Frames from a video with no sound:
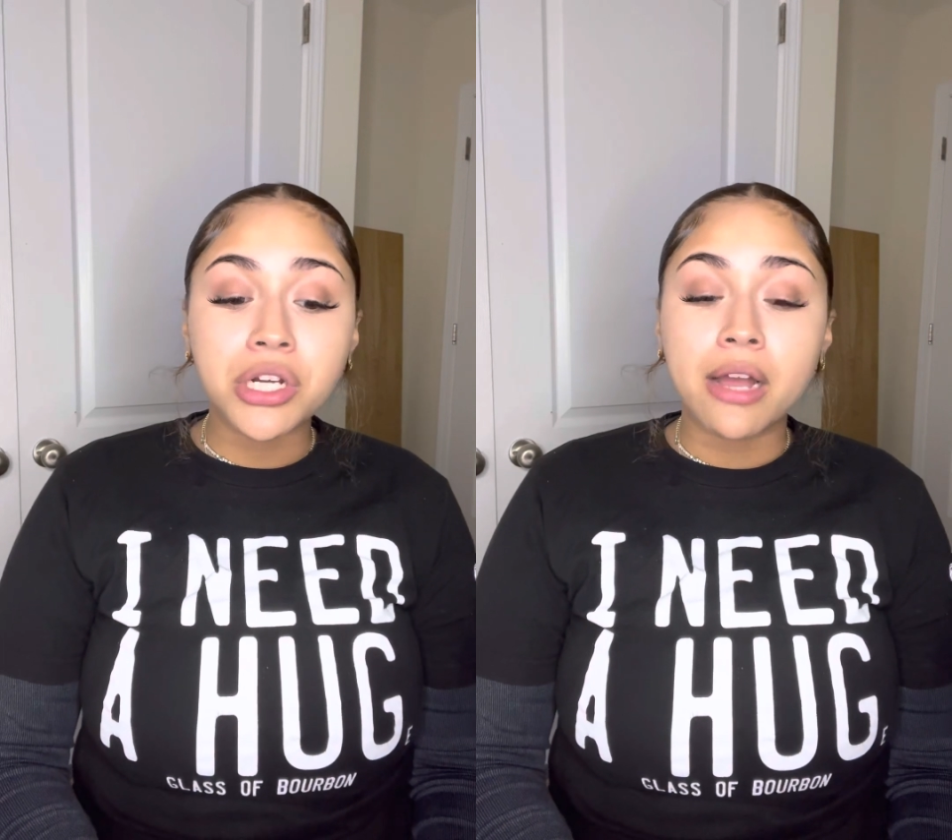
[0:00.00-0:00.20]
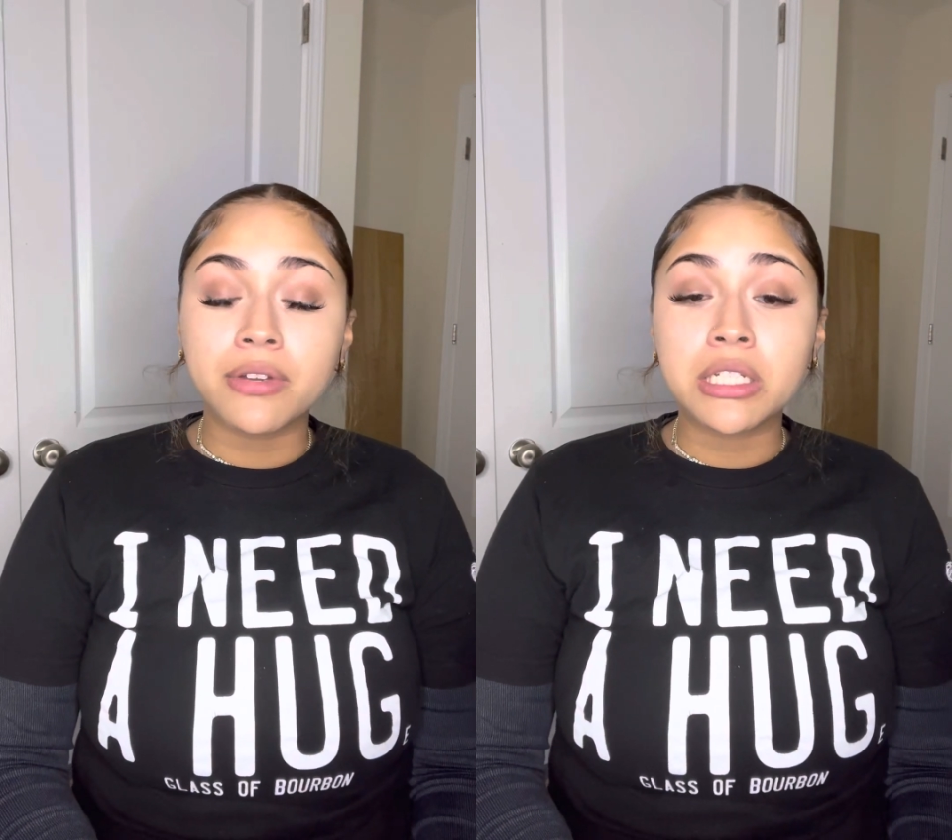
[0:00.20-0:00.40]

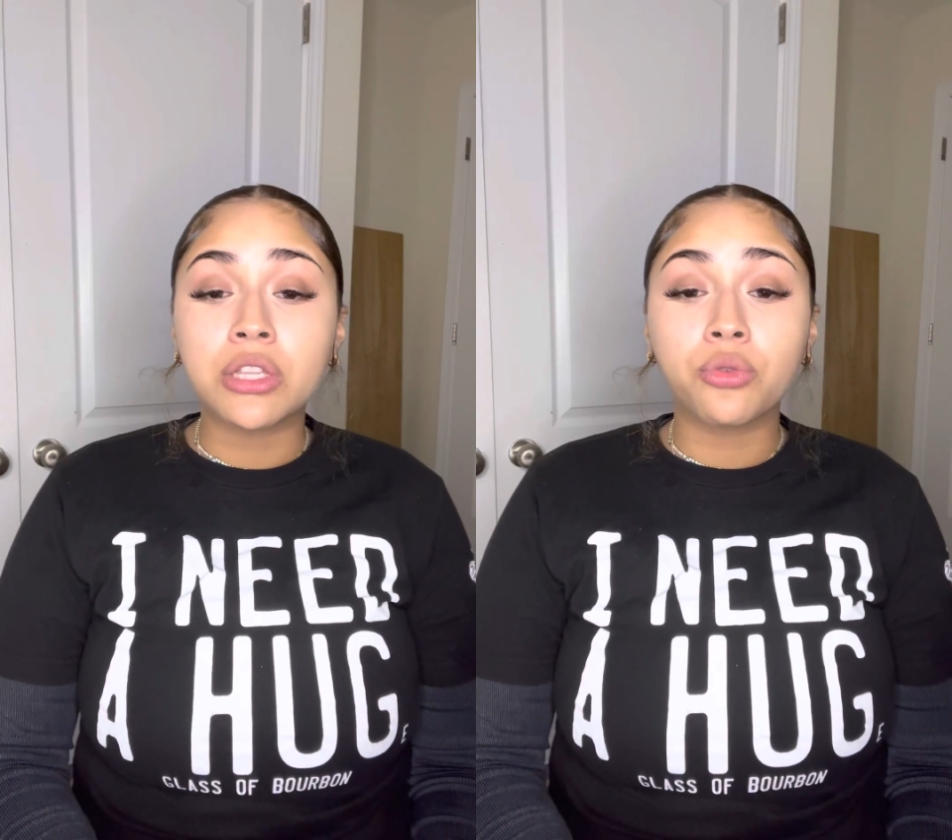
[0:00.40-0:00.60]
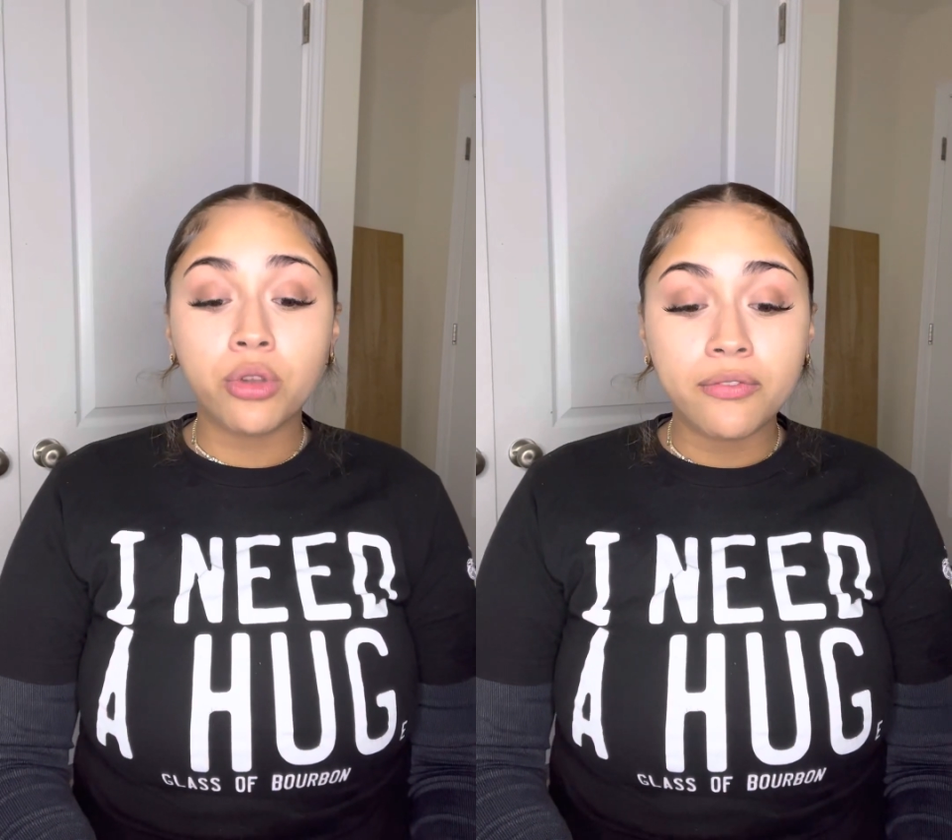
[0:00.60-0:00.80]
oven to
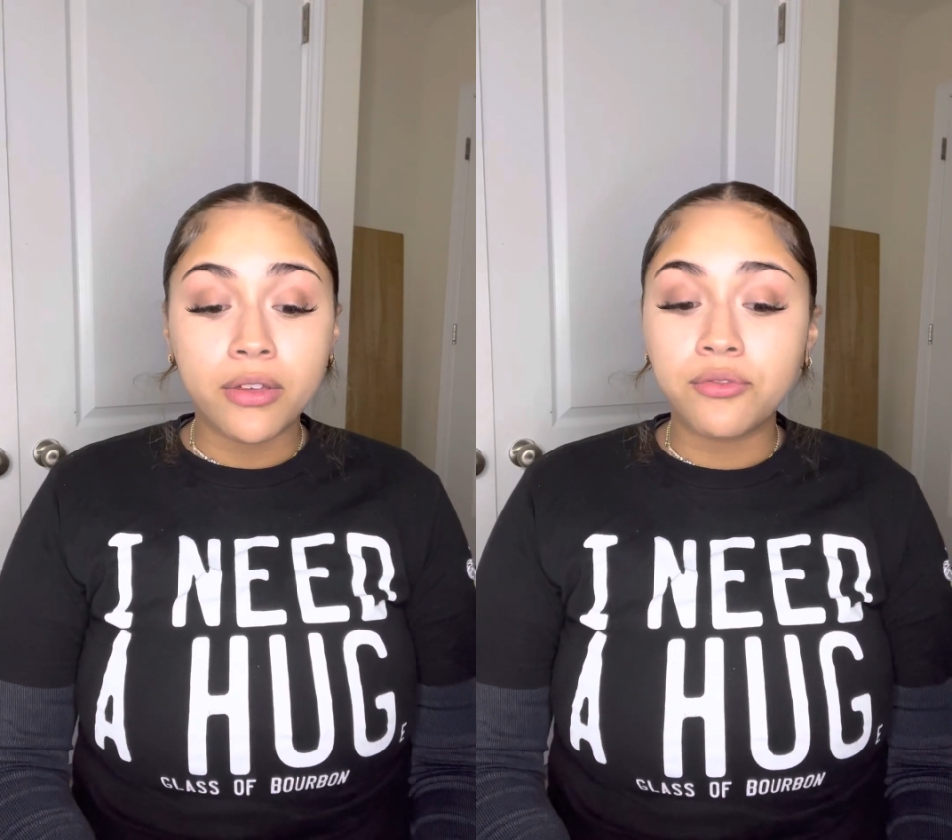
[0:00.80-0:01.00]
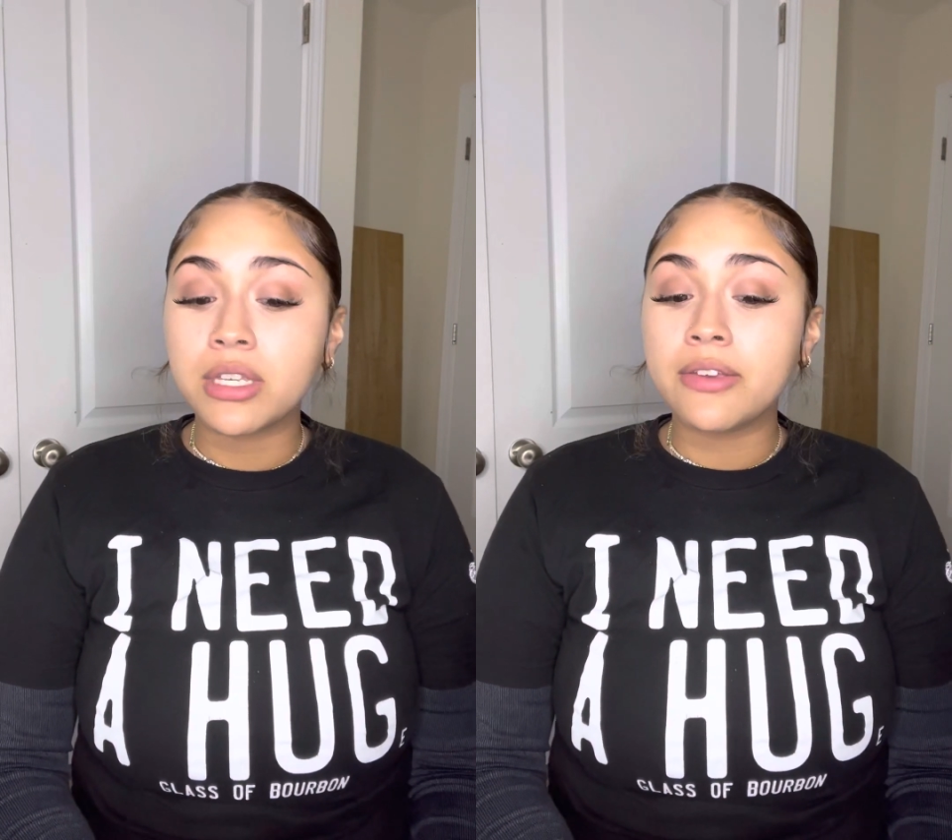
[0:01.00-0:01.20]

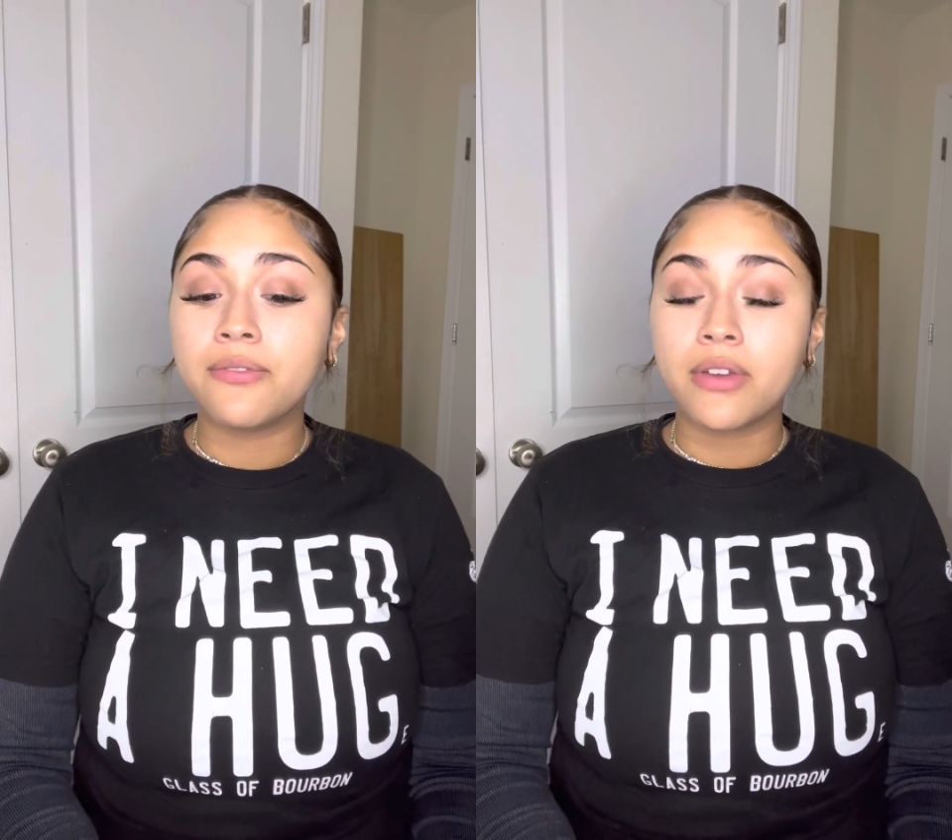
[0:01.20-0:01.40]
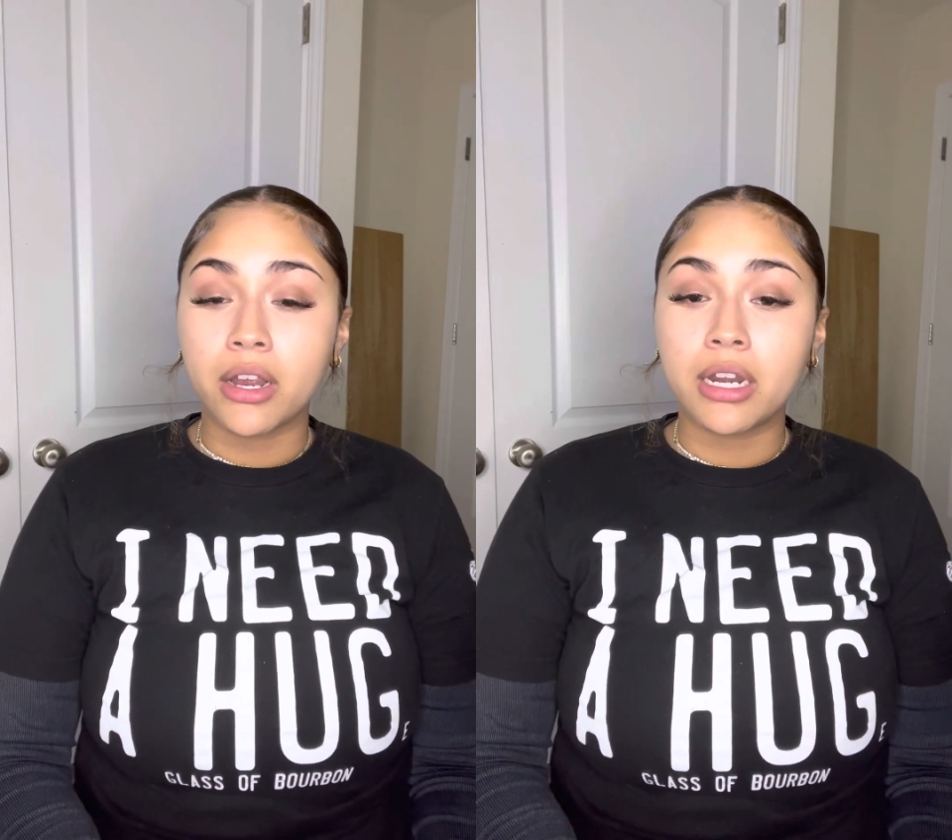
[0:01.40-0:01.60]
350
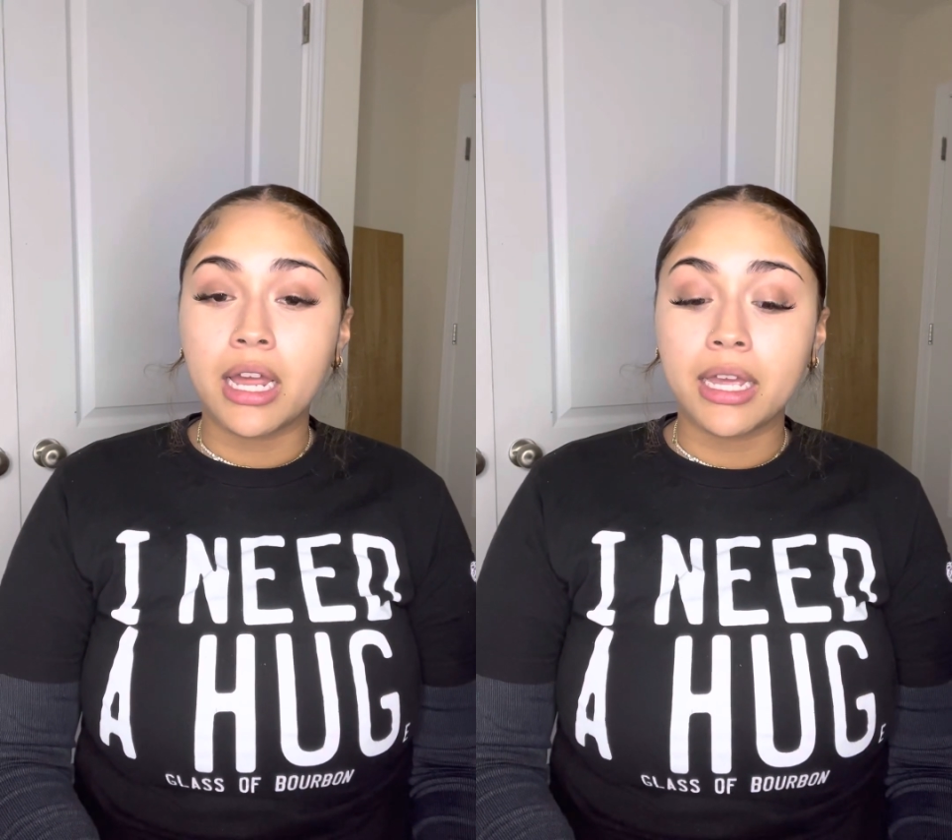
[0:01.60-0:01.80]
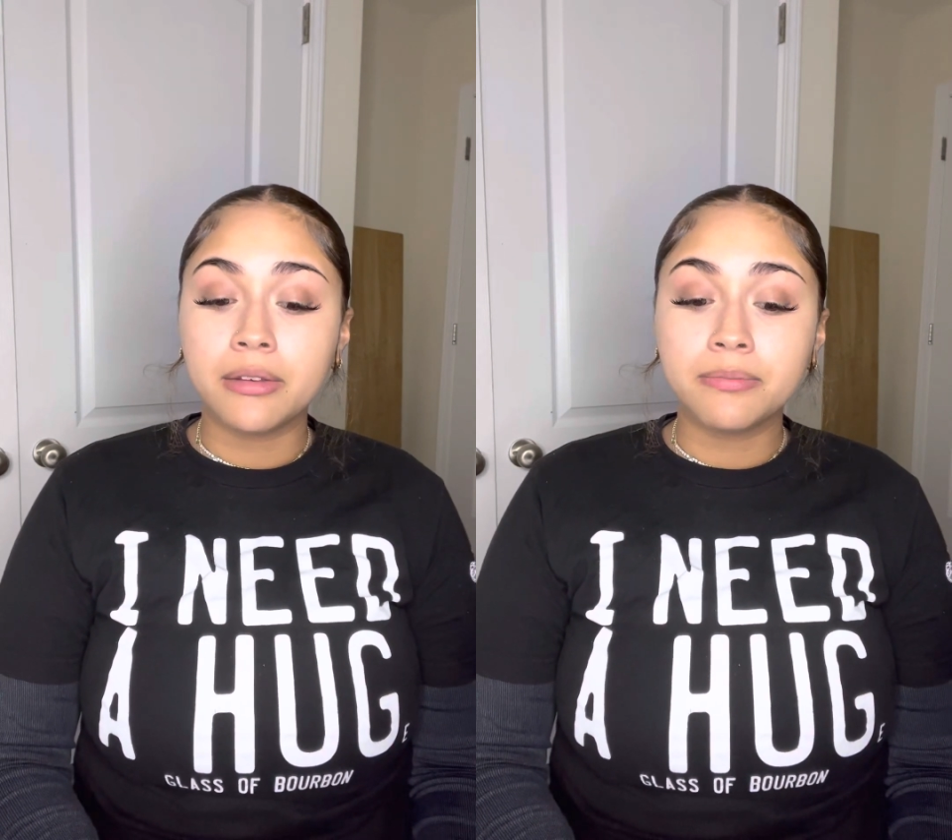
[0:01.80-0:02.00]
Fahrenheit.